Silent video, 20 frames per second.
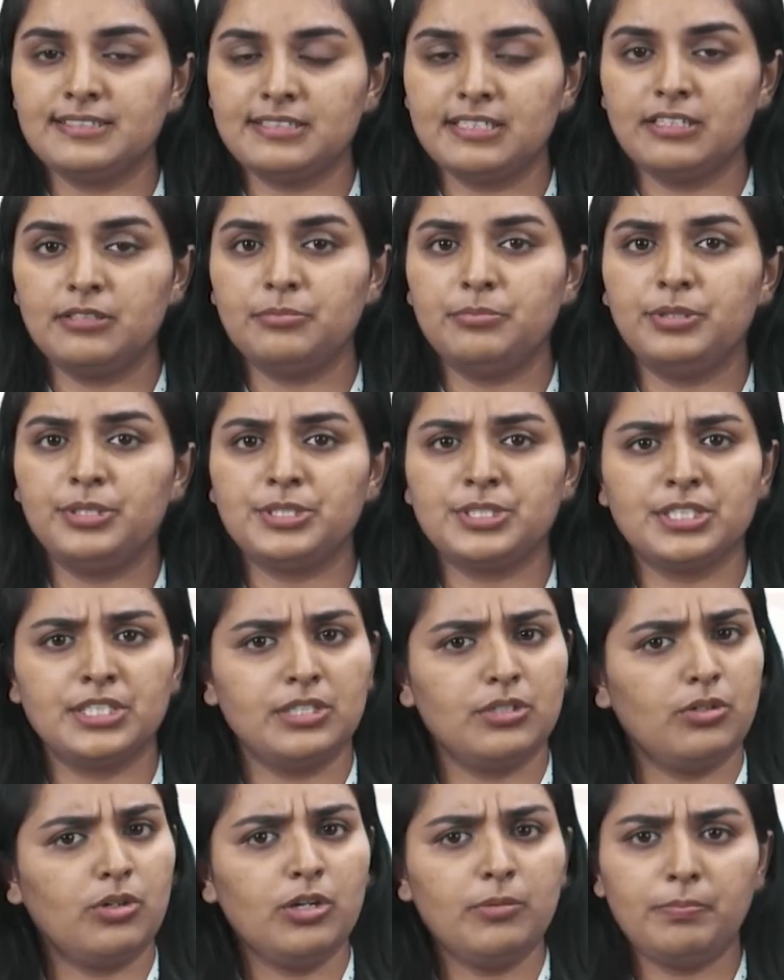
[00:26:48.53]

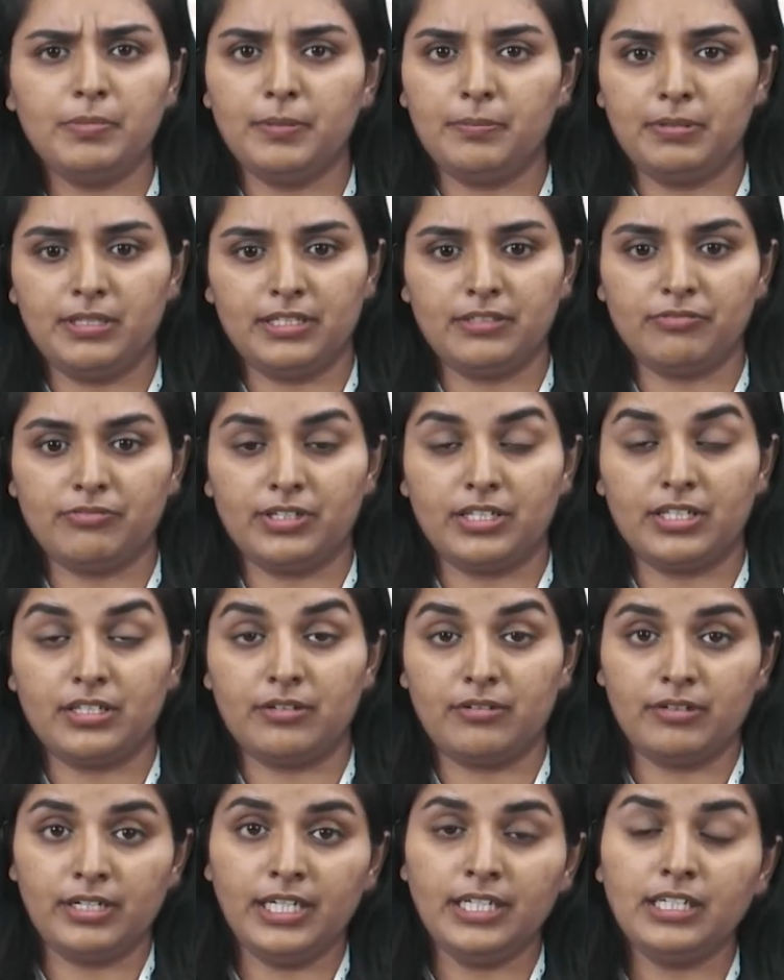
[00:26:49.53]
celebrity or public figure,
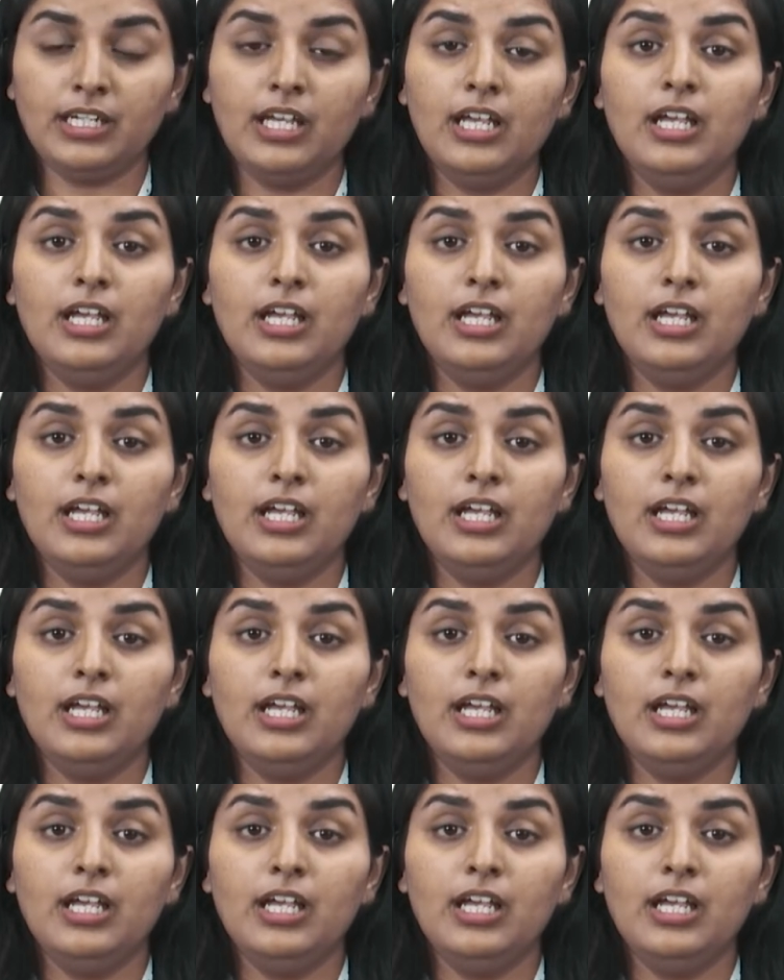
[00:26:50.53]
right?